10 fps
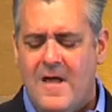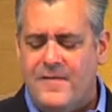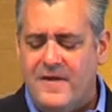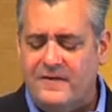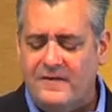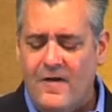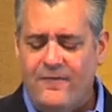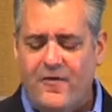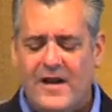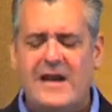The
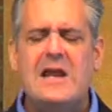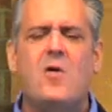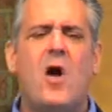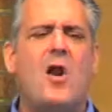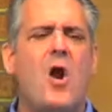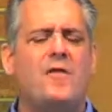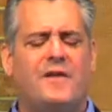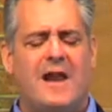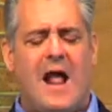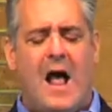suffering here on earth
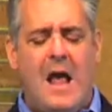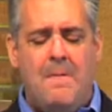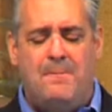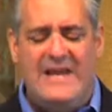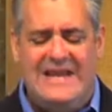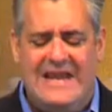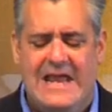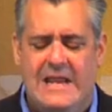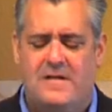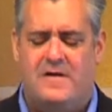cannot
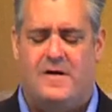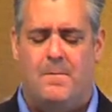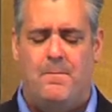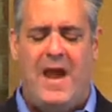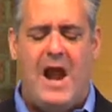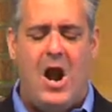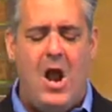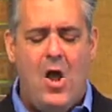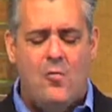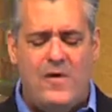begin to compare
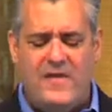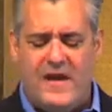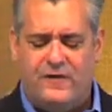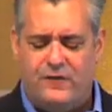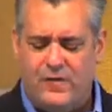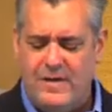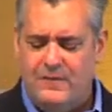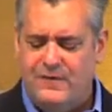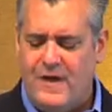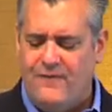with the extreme
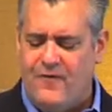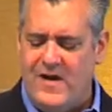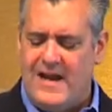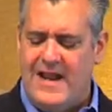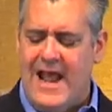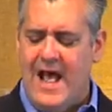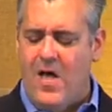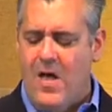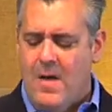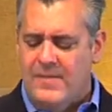suffering in
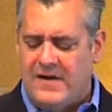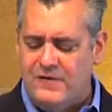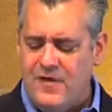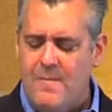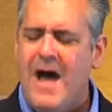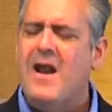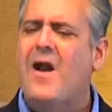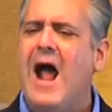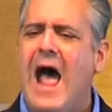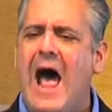hell because no
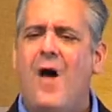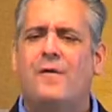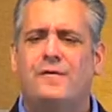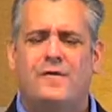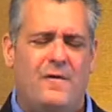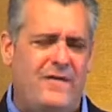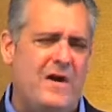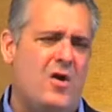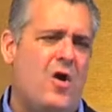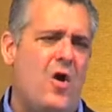matter how
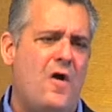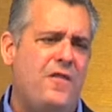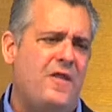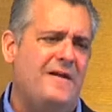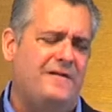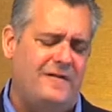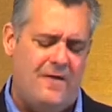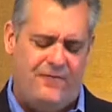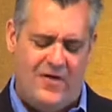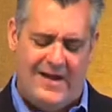severe earthly
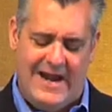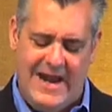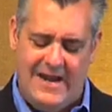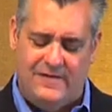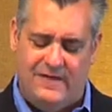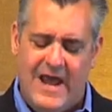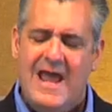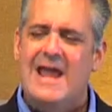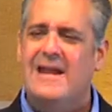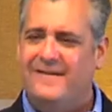suffering is,
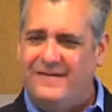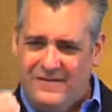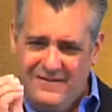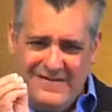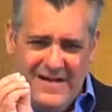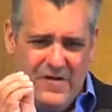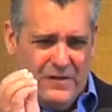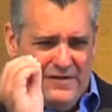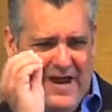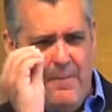it is still
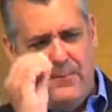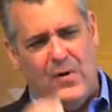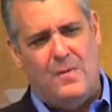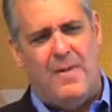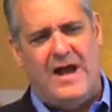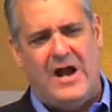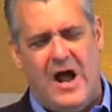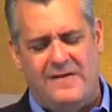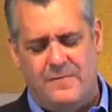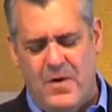tempered by
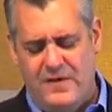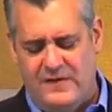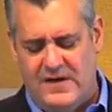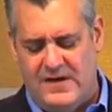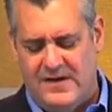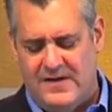God's mercy.